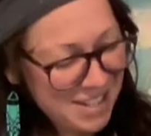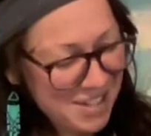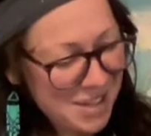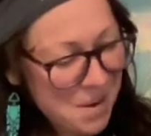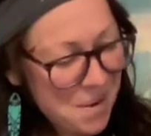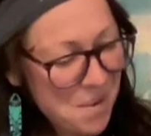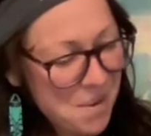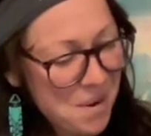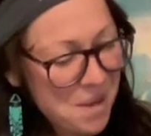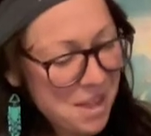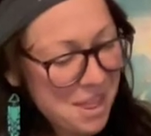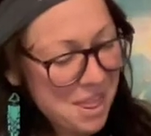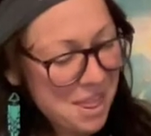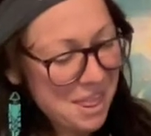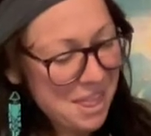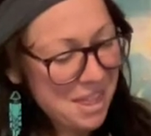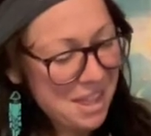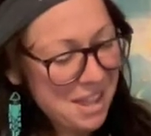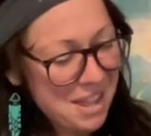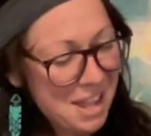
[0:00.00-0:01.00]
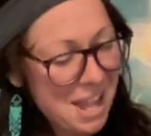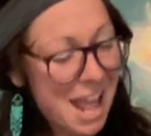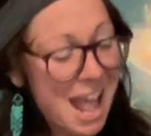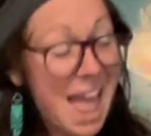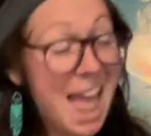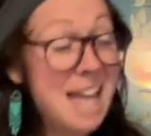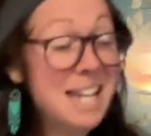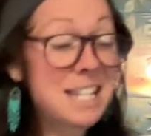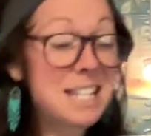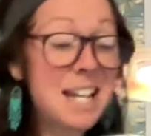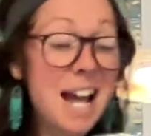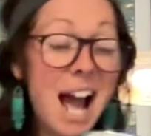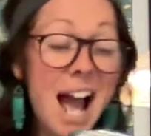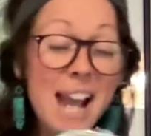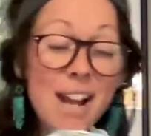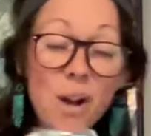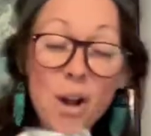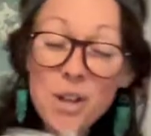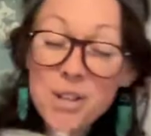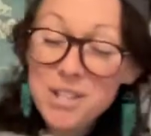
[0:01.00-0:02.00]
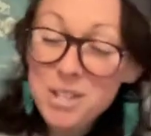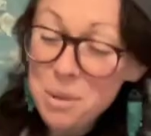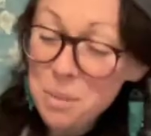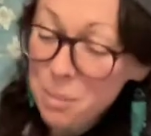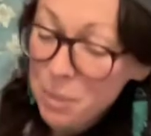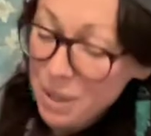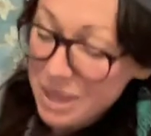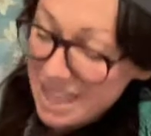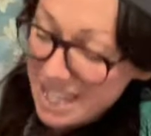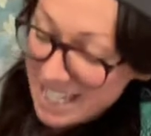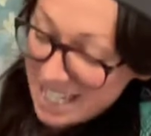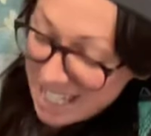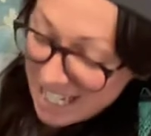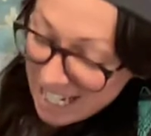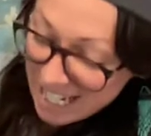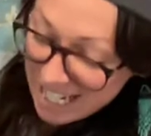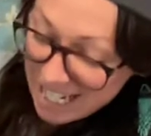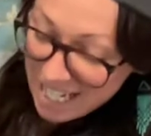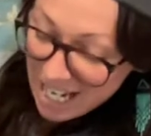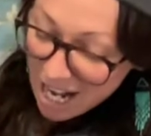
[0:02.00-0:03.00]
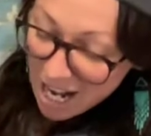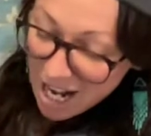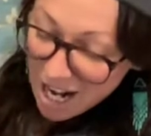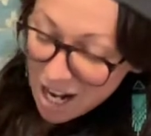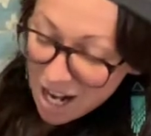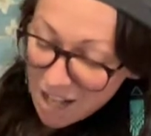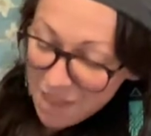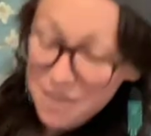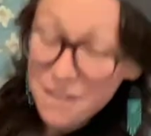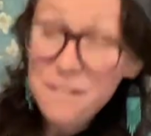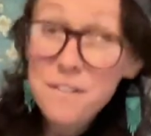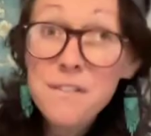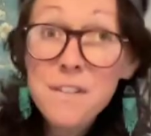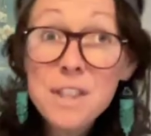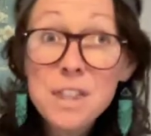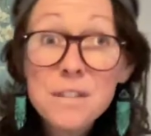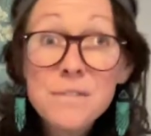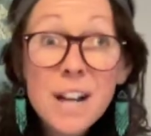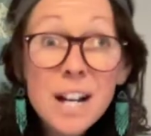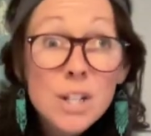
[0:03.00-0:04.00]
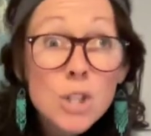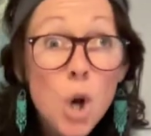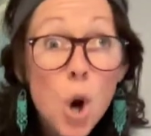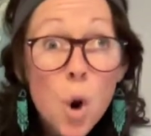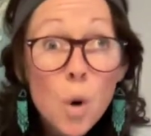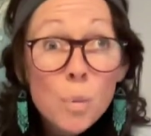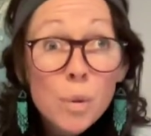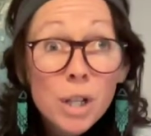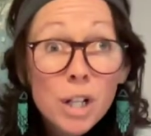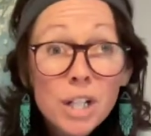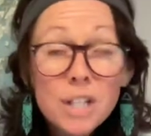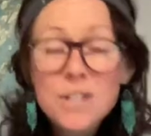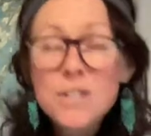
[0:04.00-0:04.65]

So And I also put this in on the 5th of October.